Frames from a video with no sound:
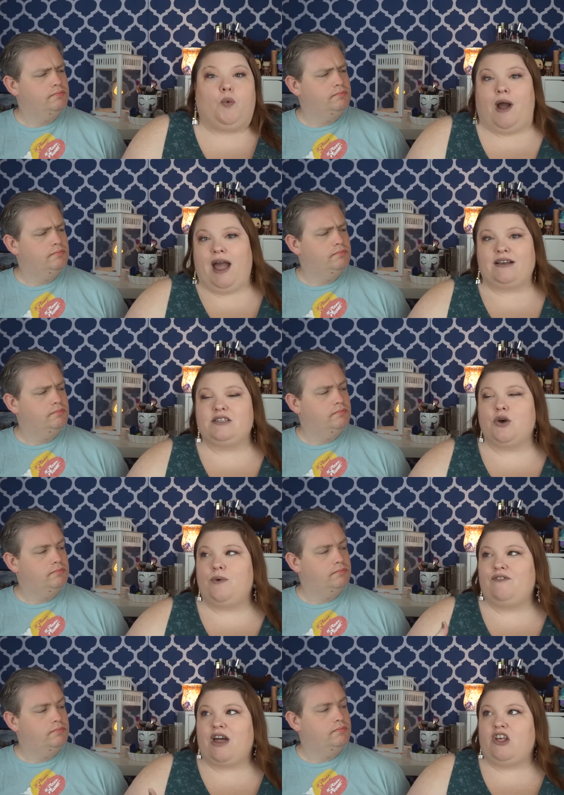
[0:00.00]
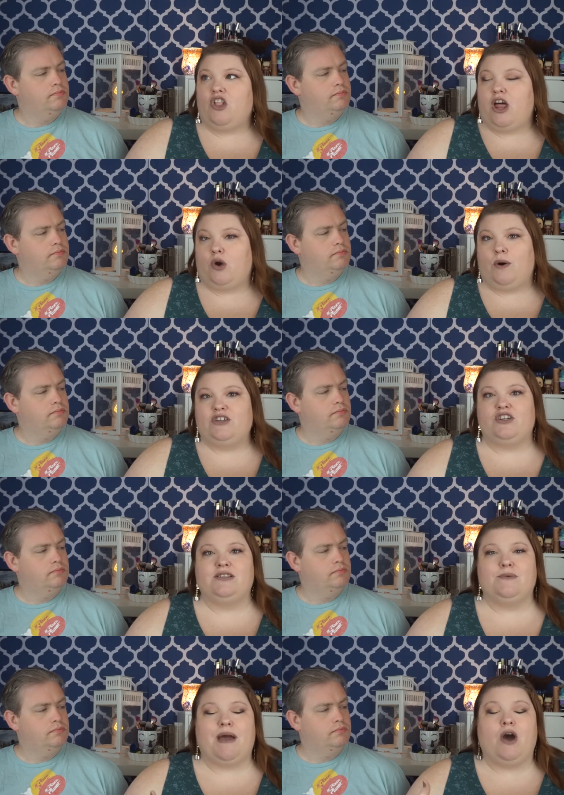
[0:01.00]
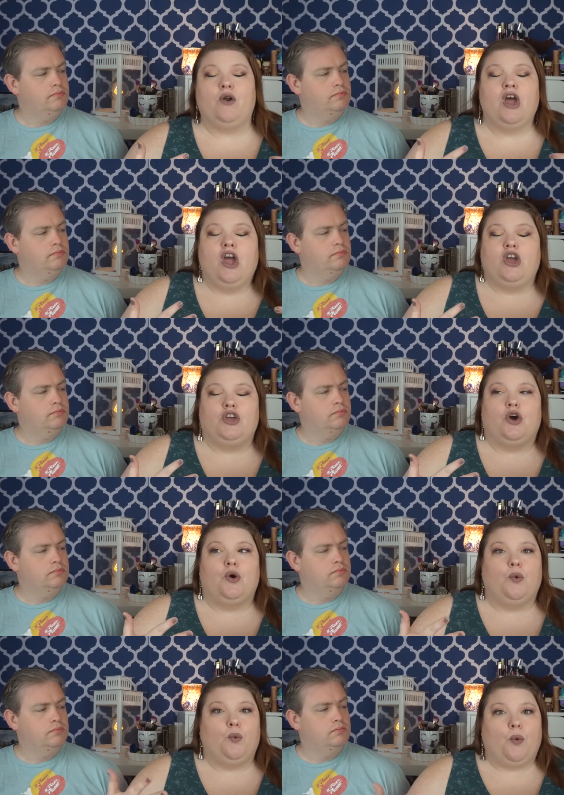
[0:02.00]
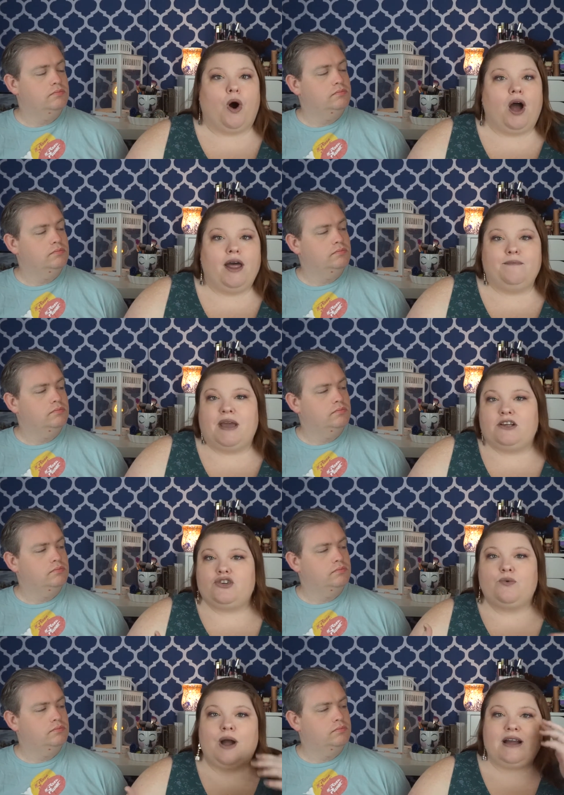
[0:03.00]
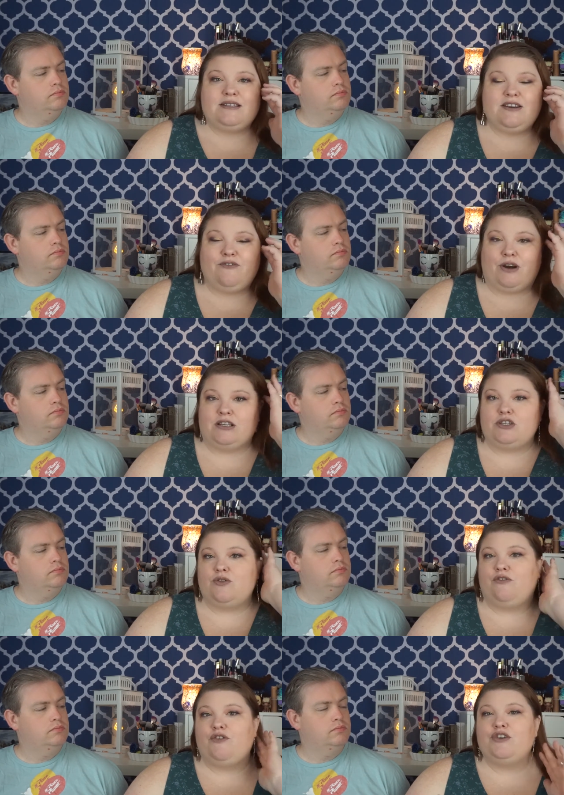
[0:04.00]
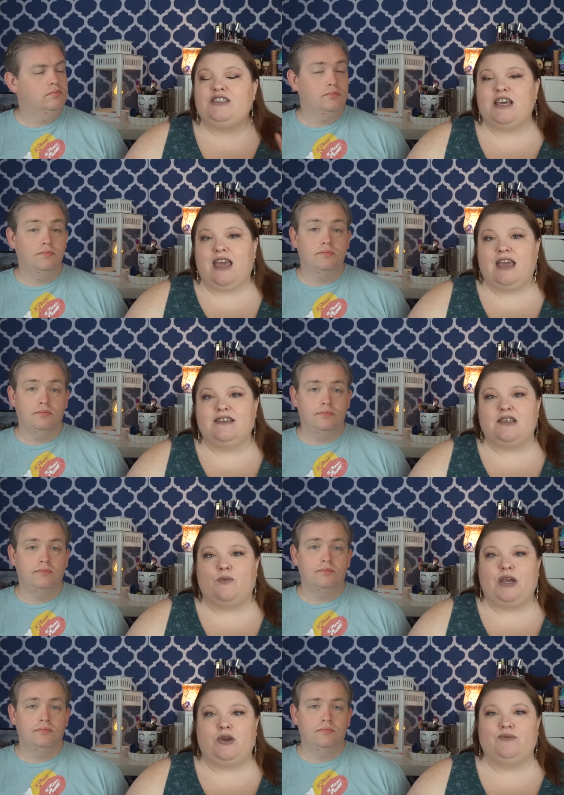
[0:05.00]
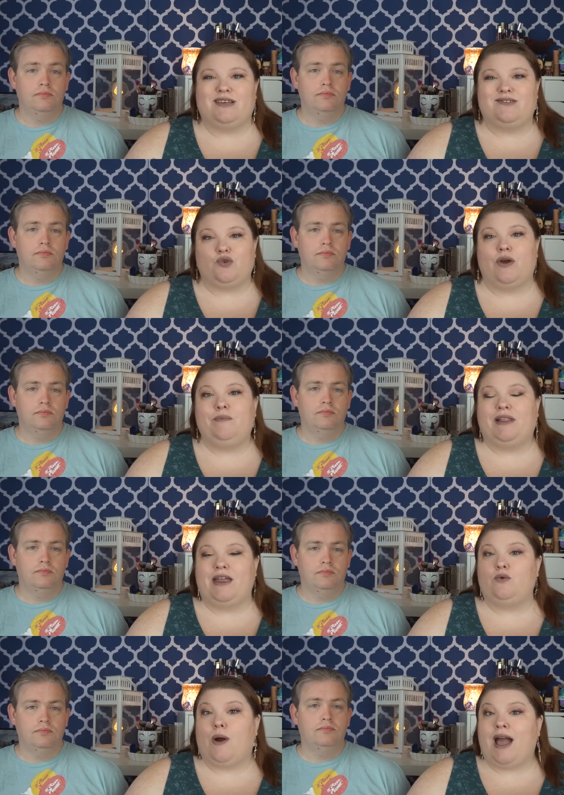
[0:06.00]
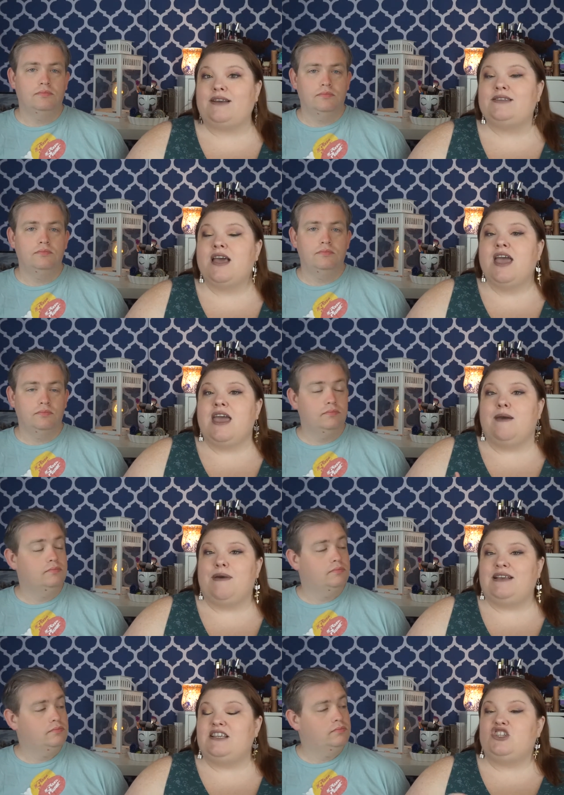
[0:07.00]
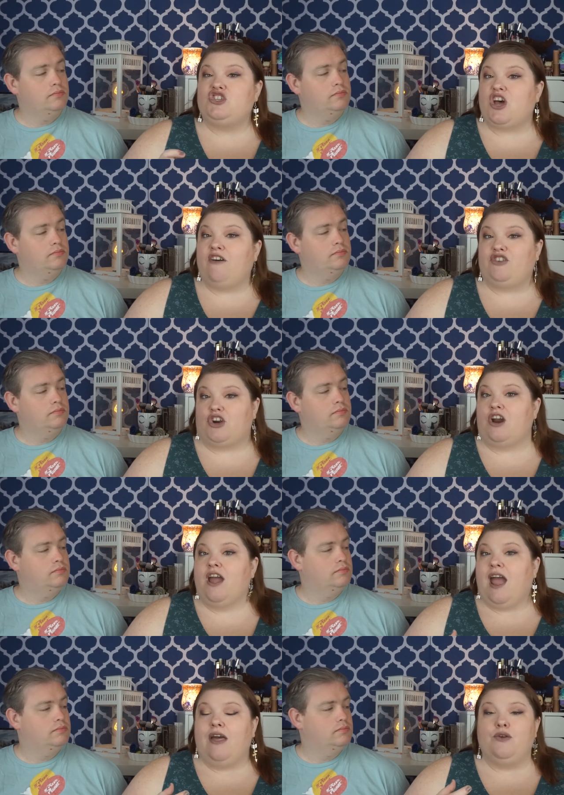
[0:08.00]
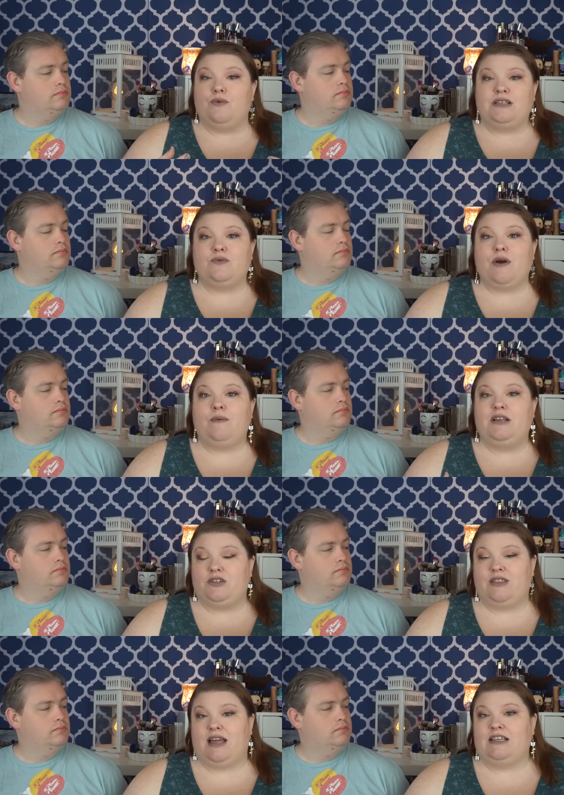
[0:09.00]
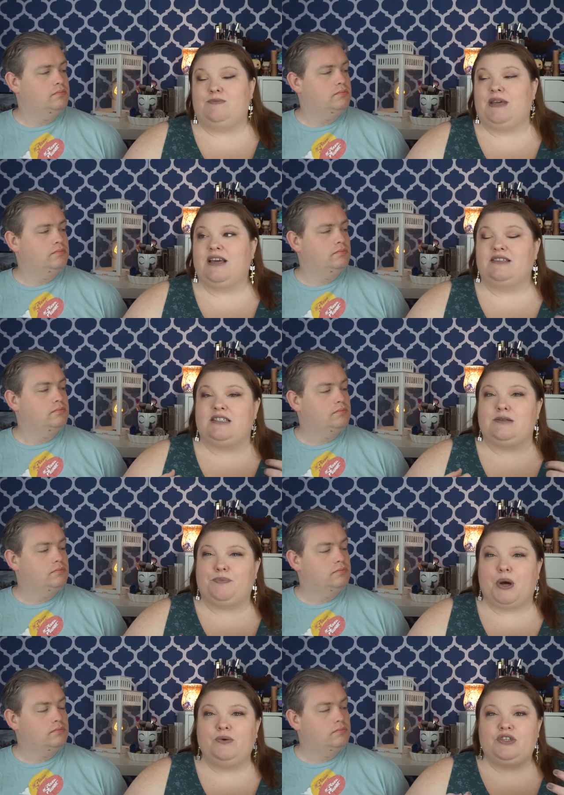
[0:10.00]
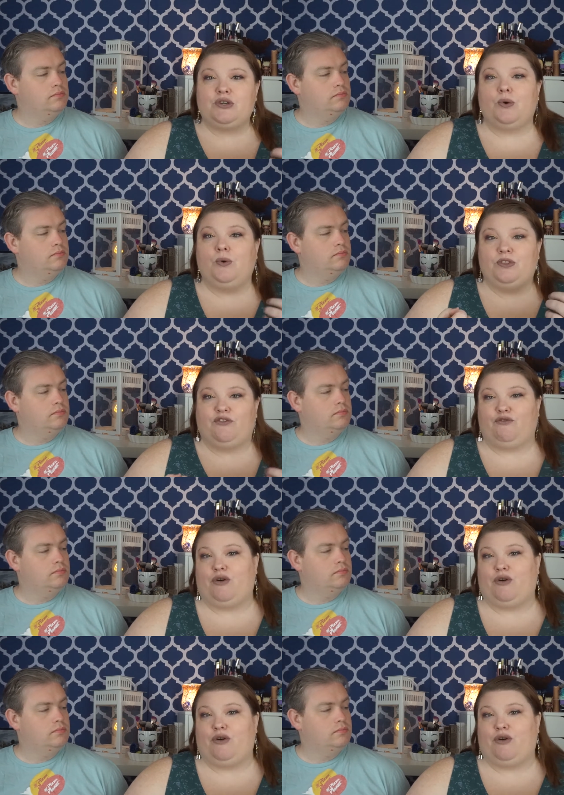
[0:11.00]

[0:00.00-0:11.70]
Speaker 1: wax. So we've gotten a lot of questions about, you know, what makes your wax different. So the first thing is that we use a soy blend wax. It makes it softer, and the reason why we do that is because it's supposed to hold the